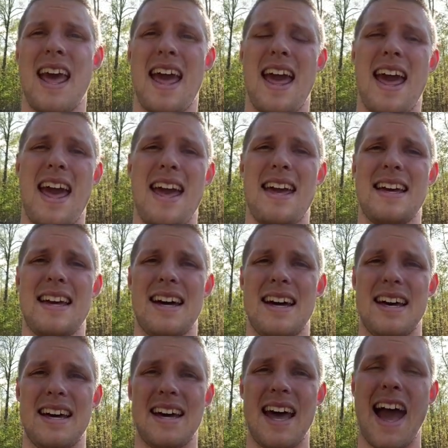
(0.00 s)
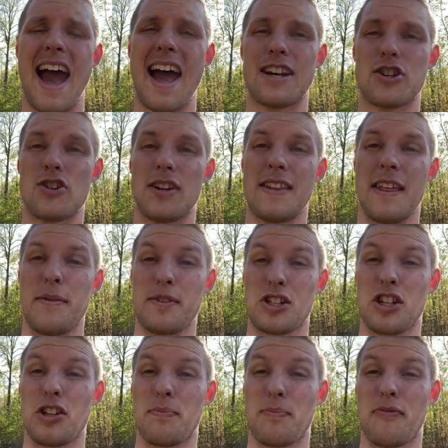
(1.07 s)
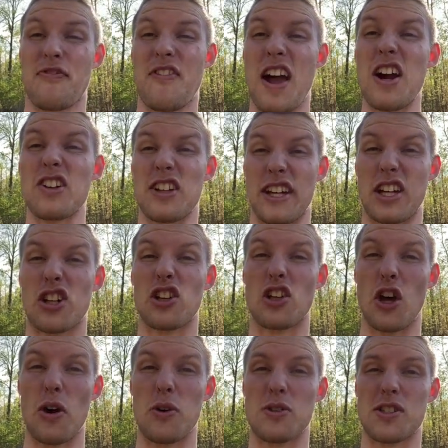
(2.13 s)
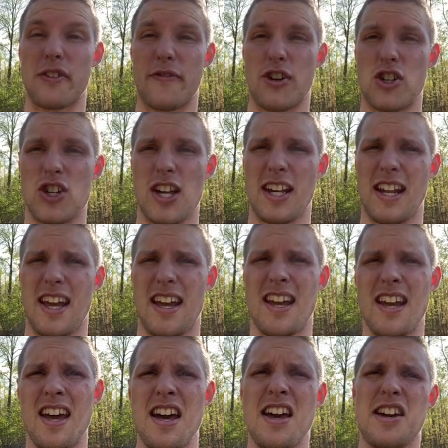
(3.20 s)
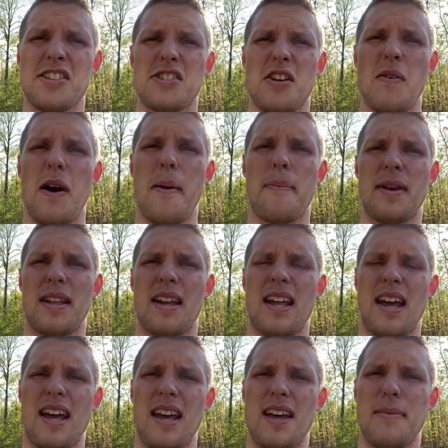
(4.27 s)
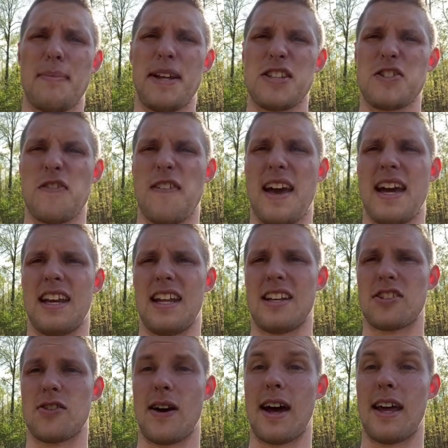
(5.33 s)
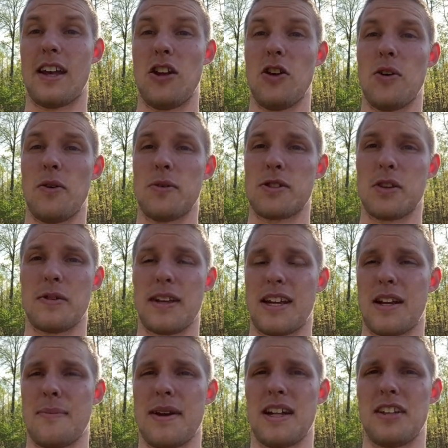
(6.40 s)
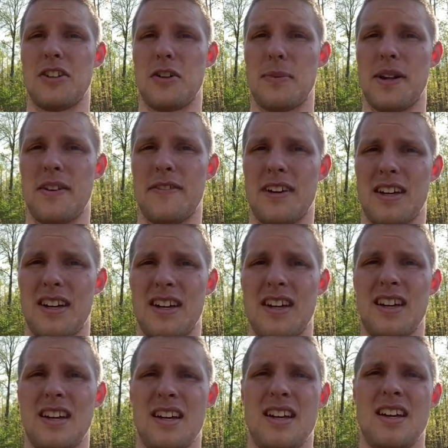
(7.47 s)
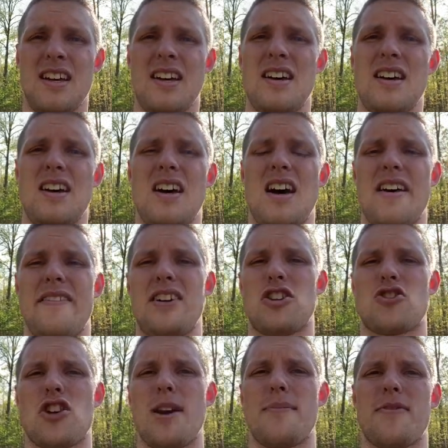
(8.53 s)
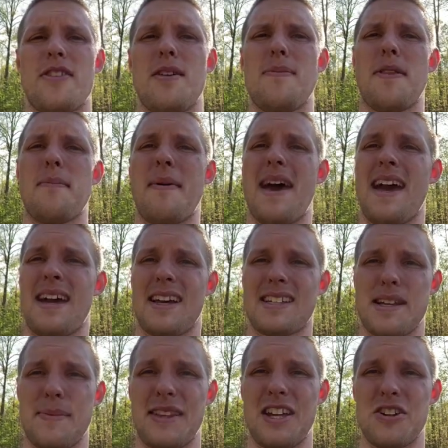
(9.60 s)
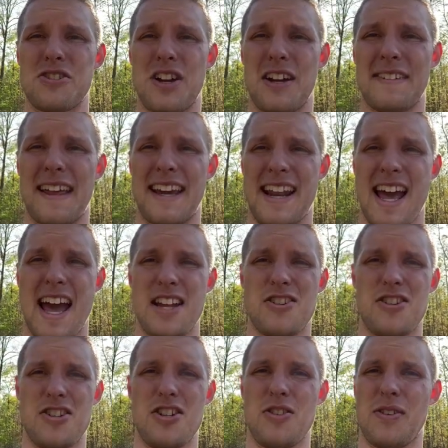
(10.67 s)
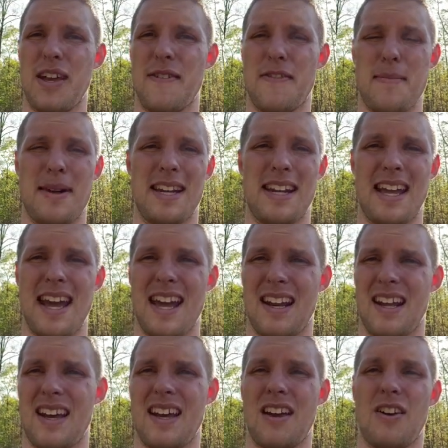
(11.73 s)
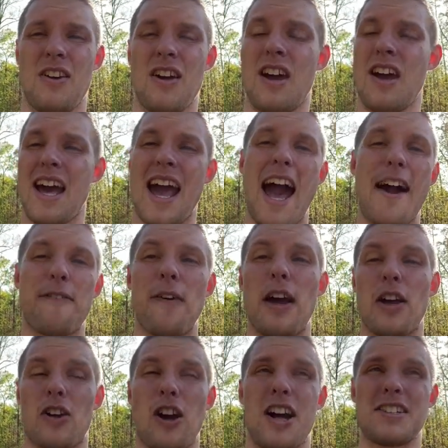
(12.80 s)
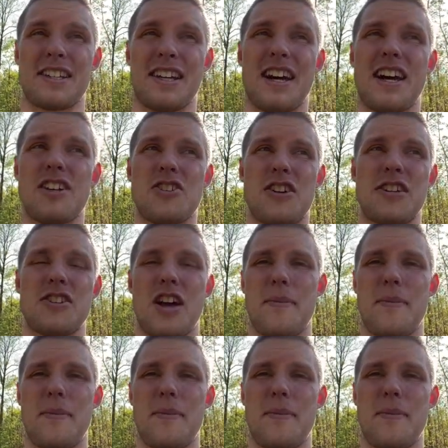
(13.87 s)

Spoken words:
a hatchery that was fairly close to Virginia, so up in Pennsylvania. So I knew it was only going to be a little bit of a trip for them to make, because I mean there's online hatcheries you can get from Indiana or halfway across the country. So I